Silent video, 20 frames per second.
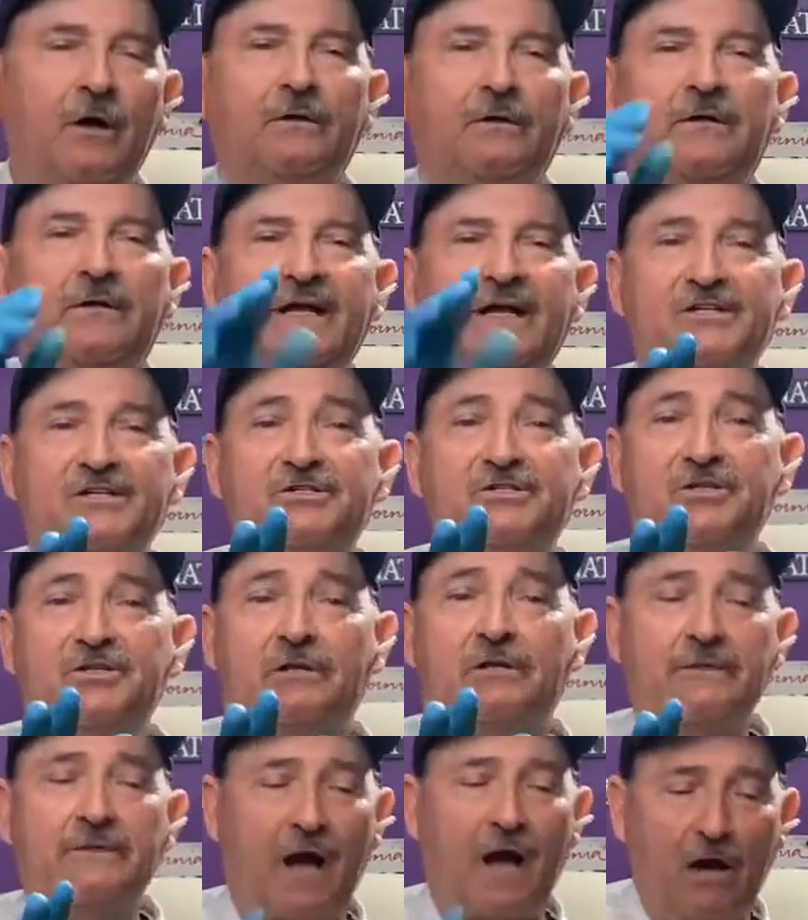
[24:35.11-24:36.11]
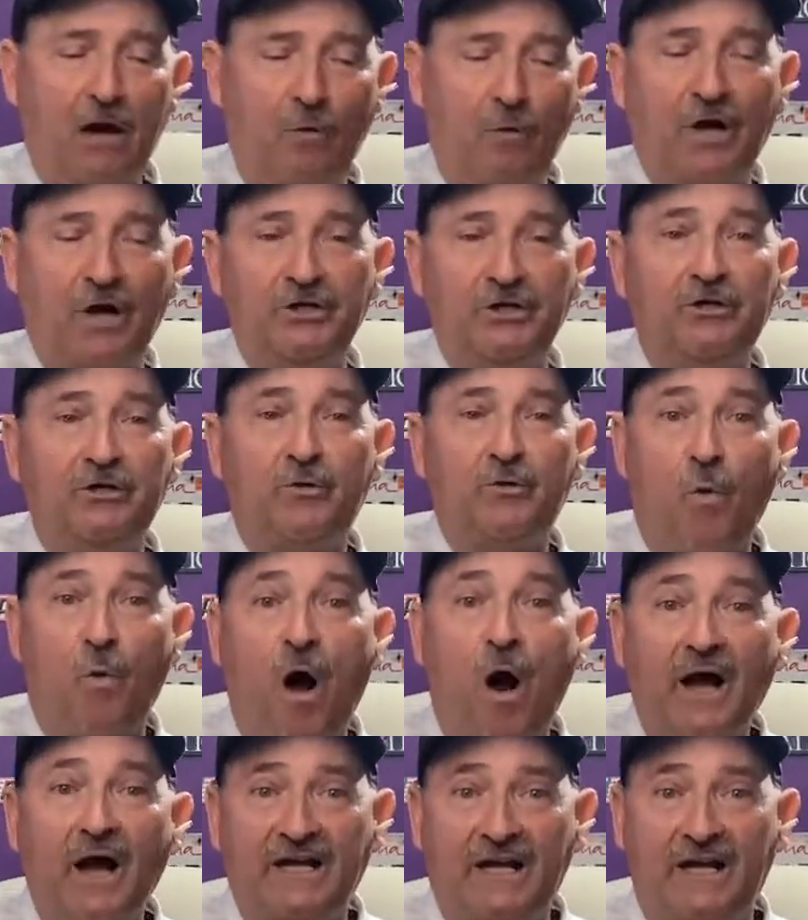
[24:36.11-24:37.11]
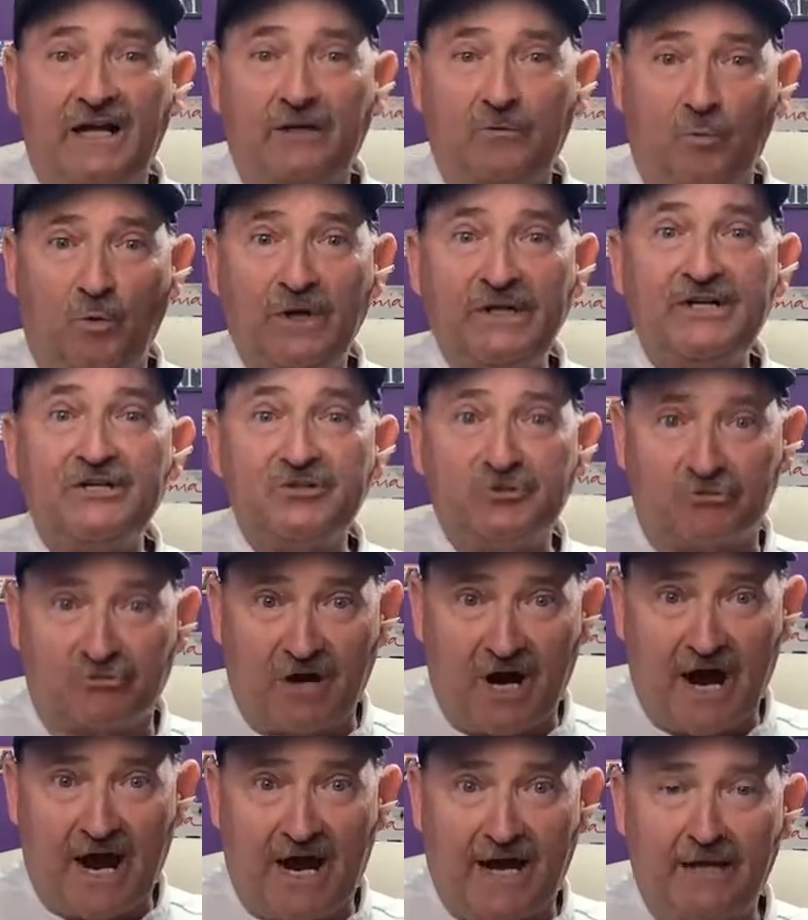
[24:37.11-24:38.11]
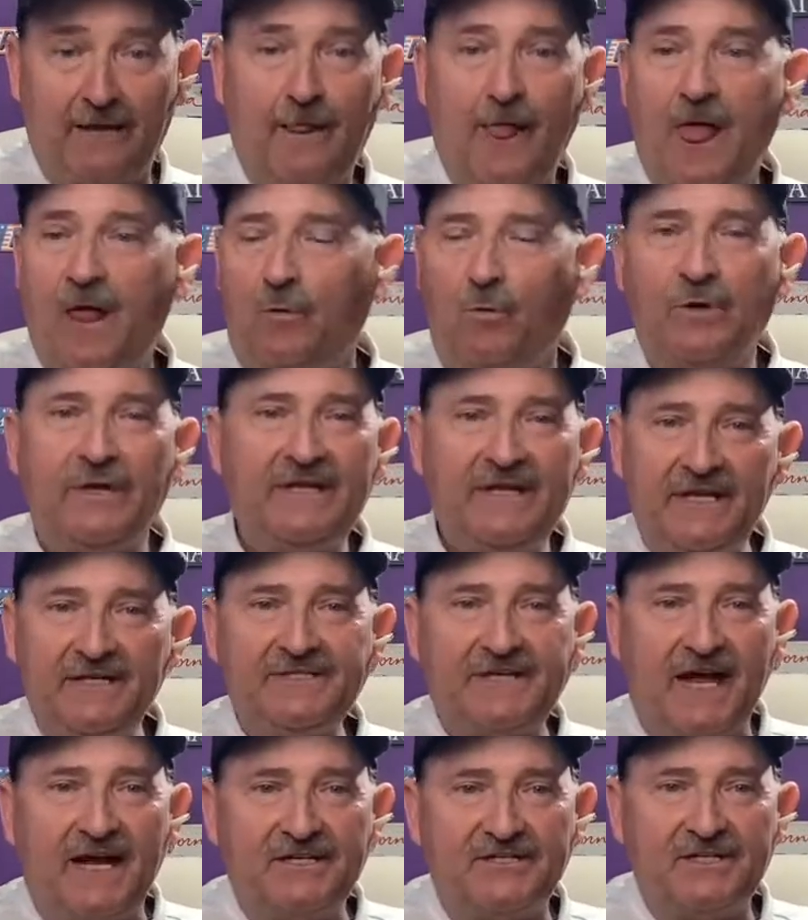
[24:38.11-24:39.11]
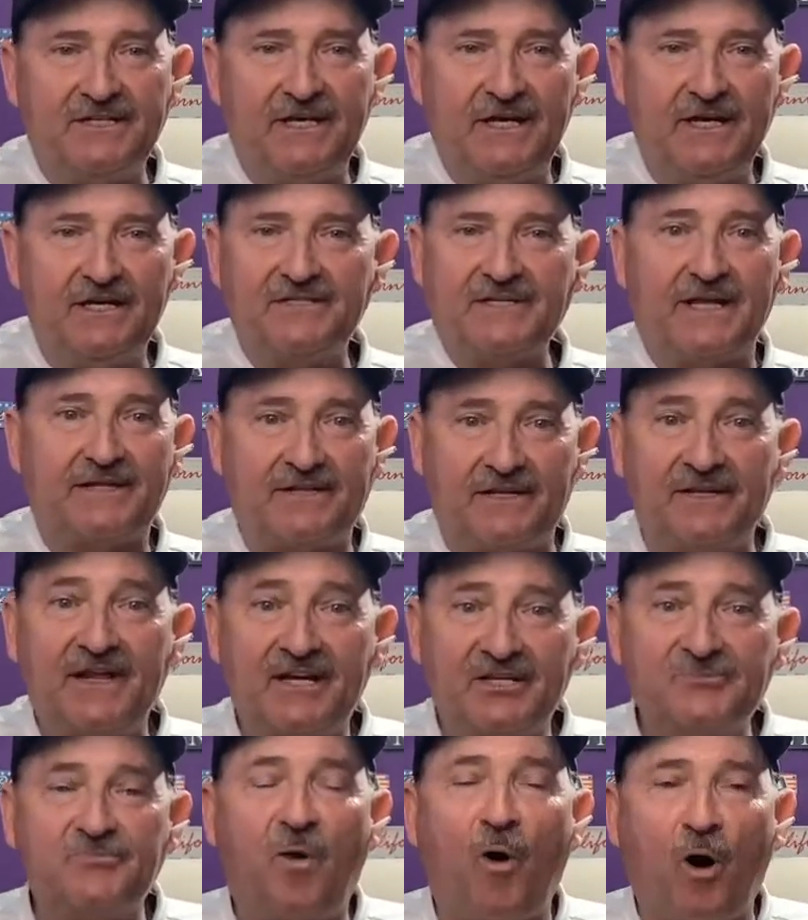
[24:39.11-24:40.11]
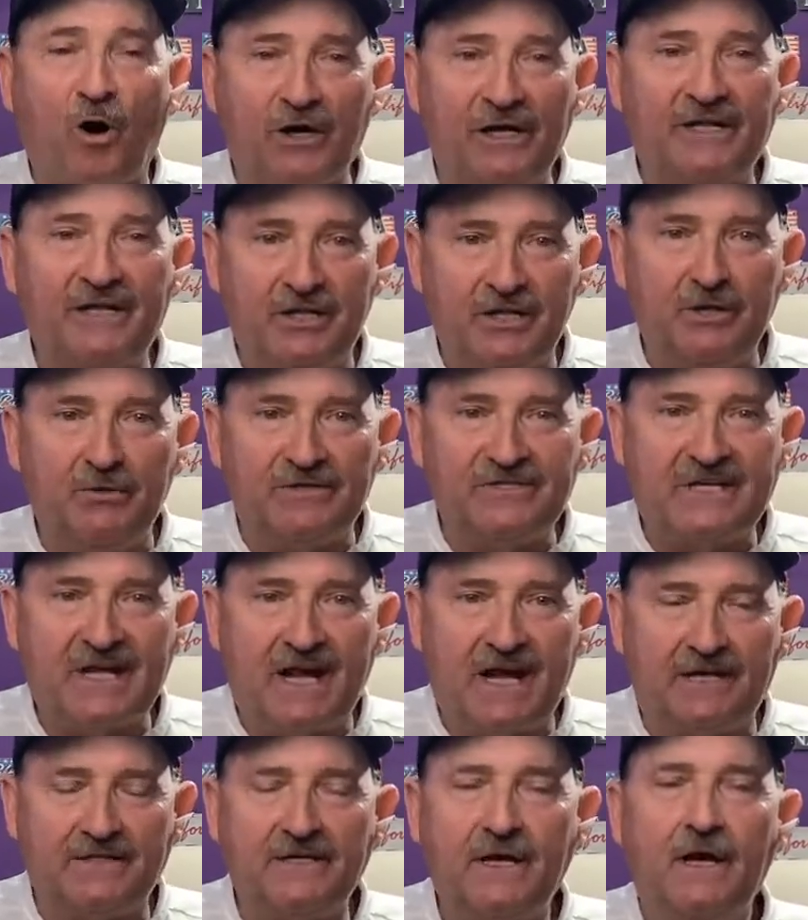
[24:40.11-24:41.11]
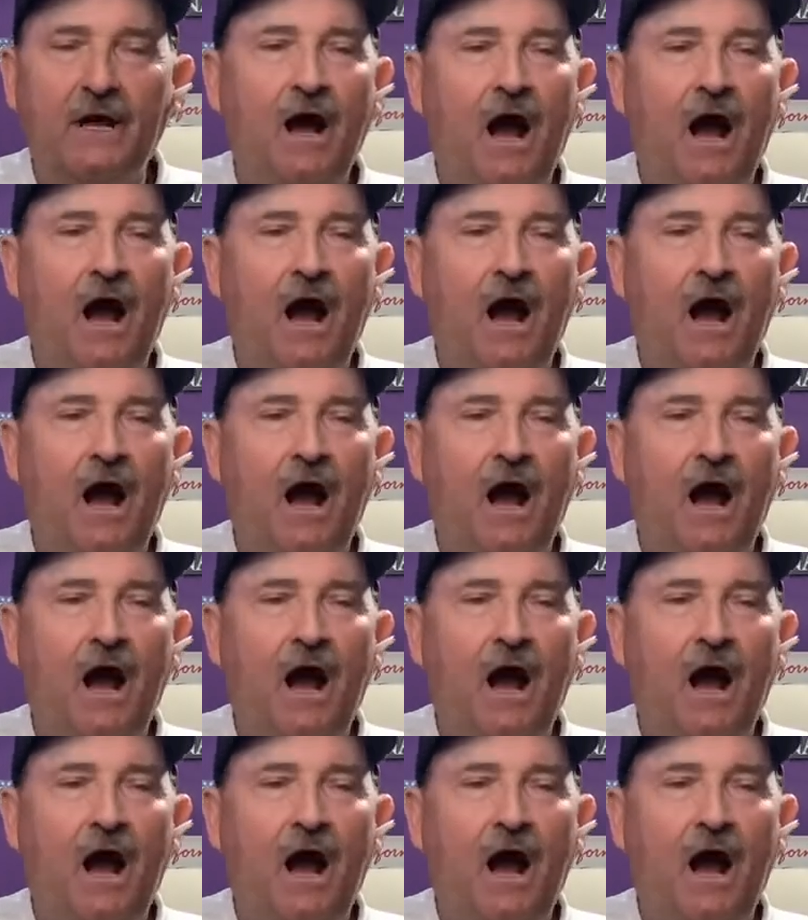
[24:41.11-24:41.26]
Ladies and gentlemen, I want you to walk in with a tray with these quesadillas at the next party that you attend.